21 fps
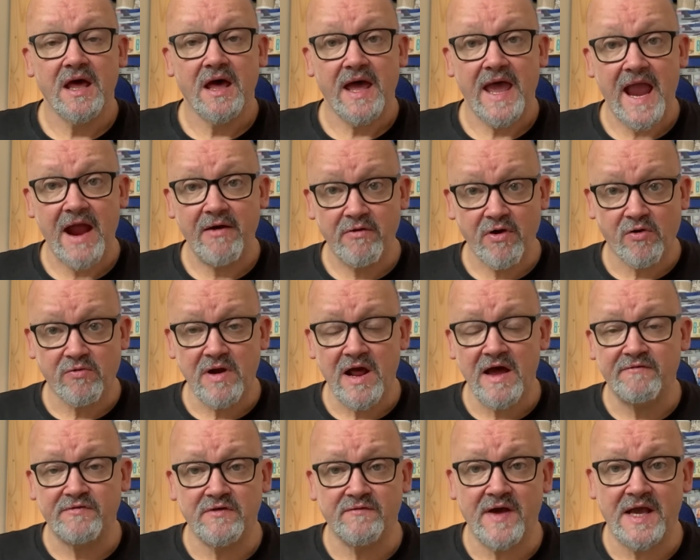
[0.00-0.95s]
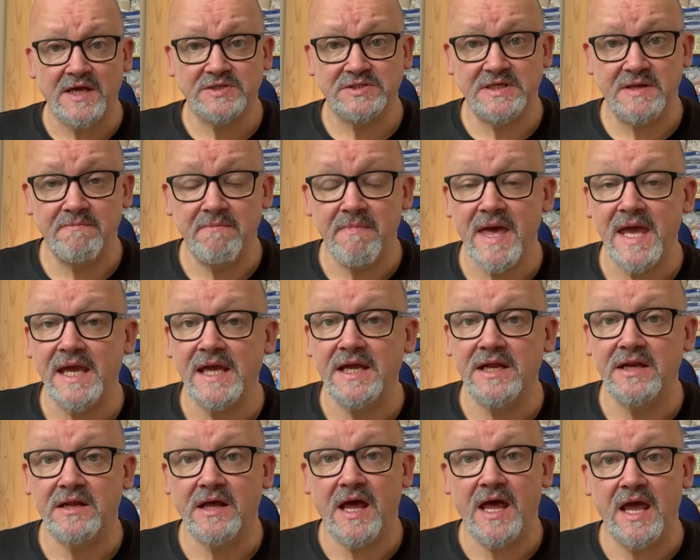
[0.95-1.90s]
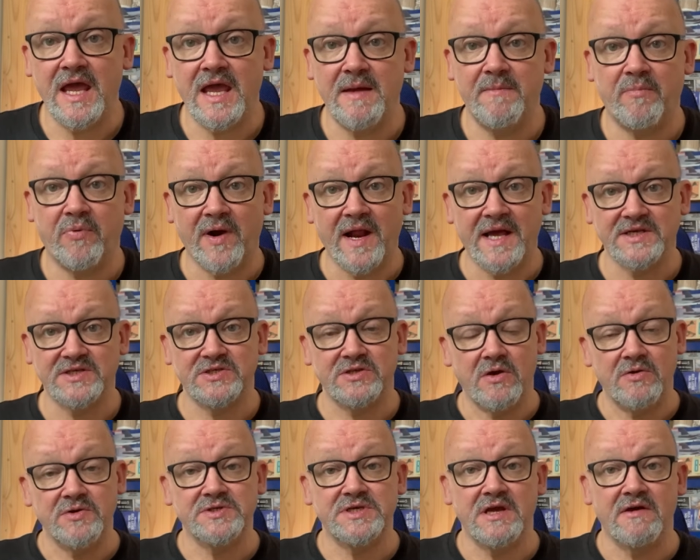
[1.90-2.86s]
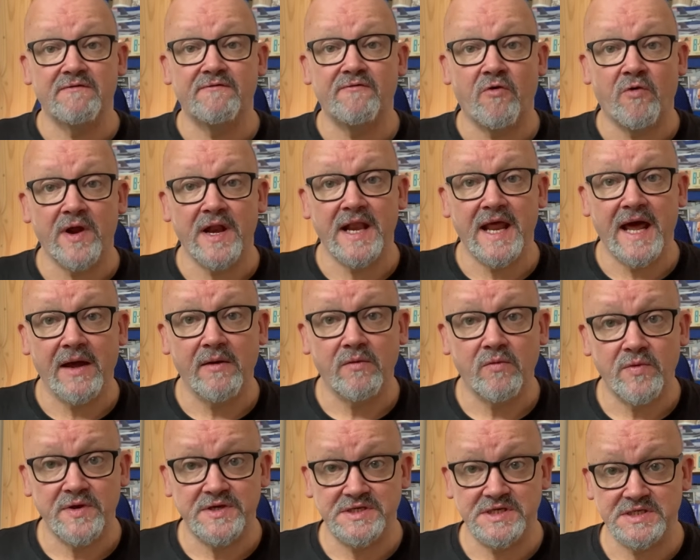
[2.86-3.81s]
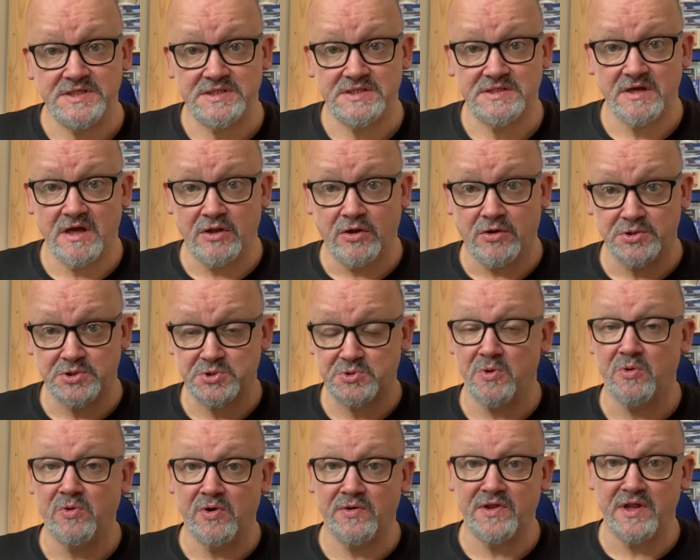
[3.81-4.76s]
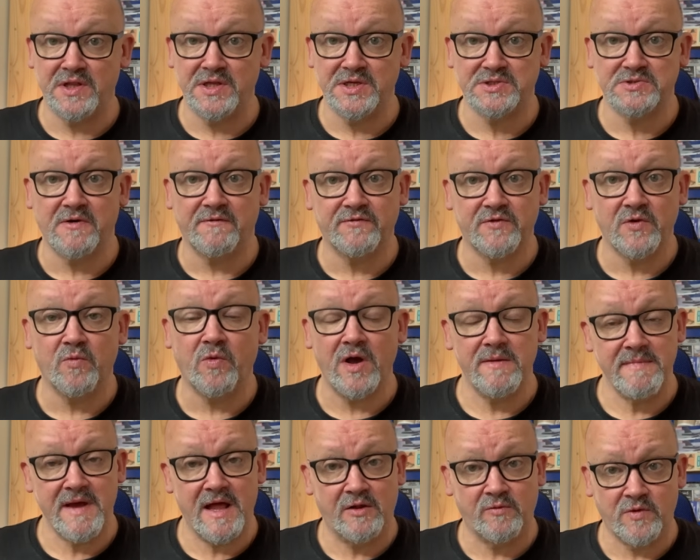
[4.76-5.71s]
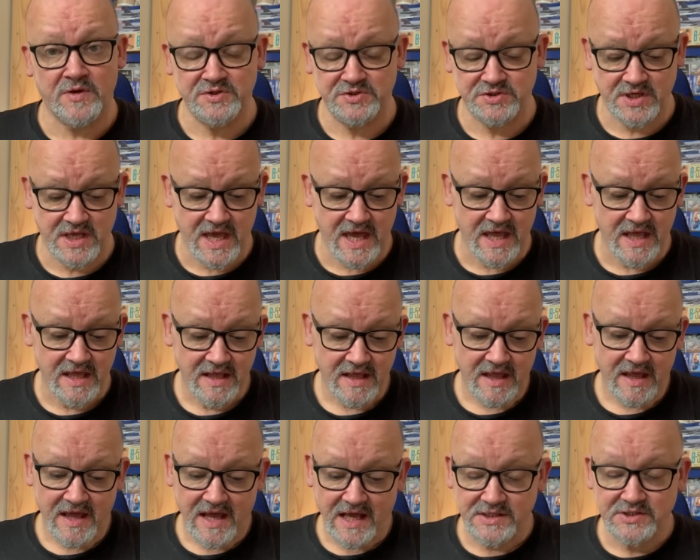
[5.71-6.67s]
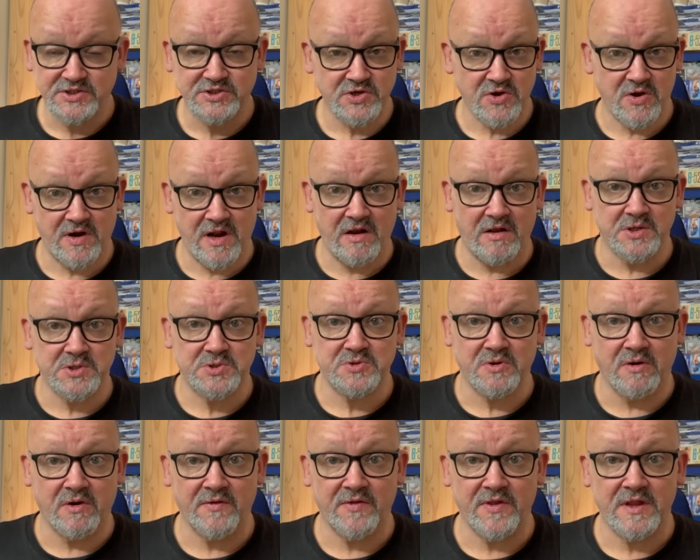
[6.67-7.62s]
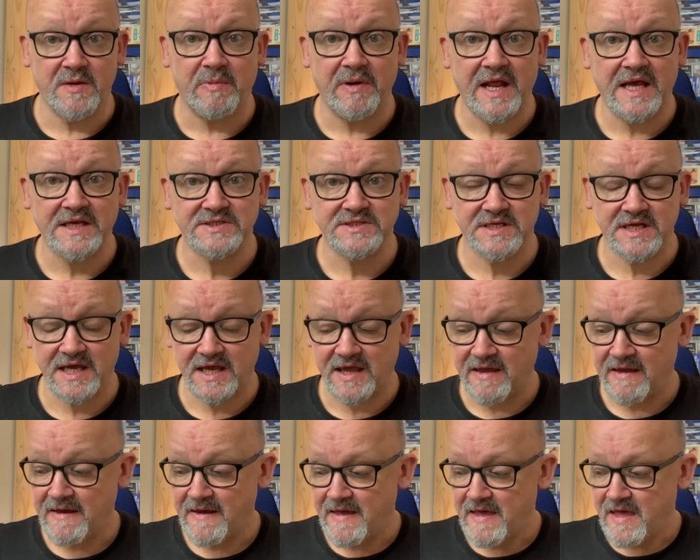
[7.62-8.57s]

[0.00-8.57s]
Aerocraft have actually made a brass nose gear for it now, which is a lot stronger than the softer white metal ones you get, and certainly a lot stronger than the plastic.